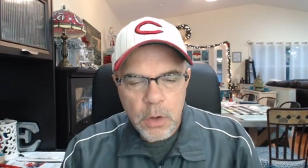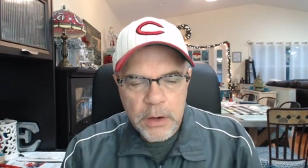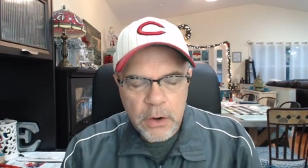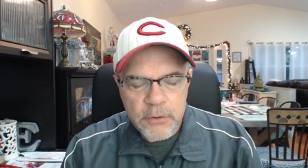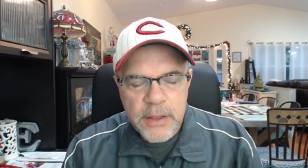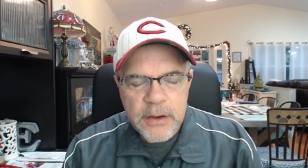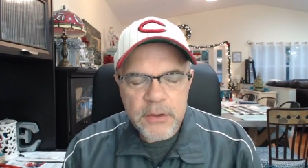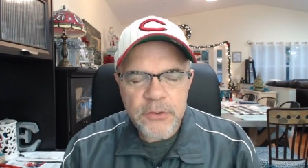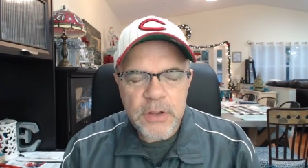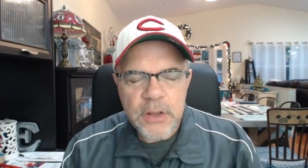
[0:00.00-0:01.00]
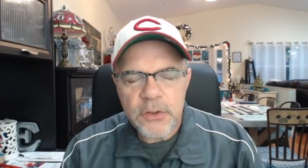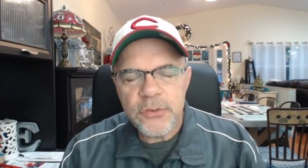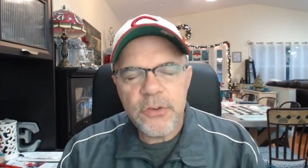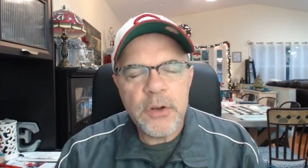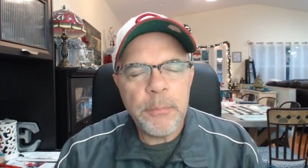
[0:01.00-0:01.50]
and our tendency is
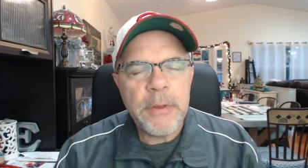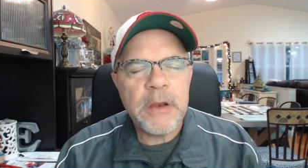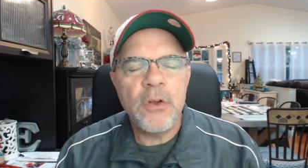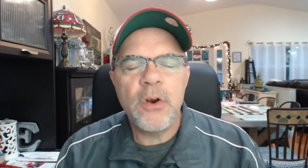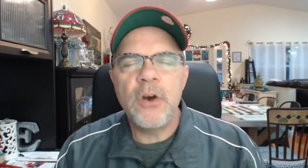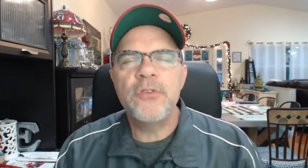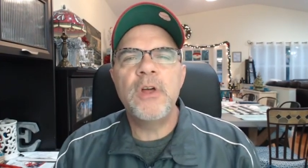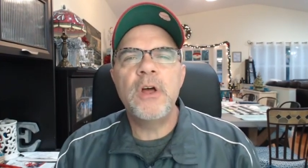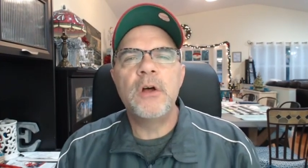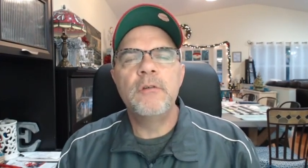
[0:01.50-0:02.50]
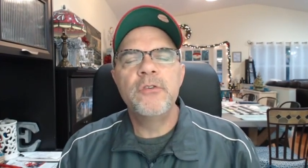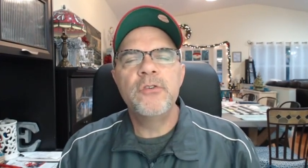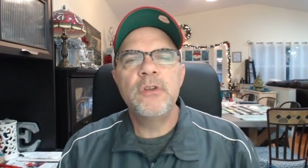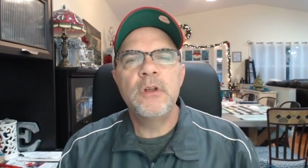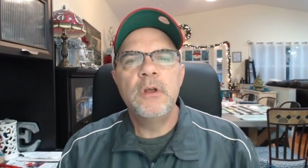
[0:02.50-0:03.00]
to depend on ourselves.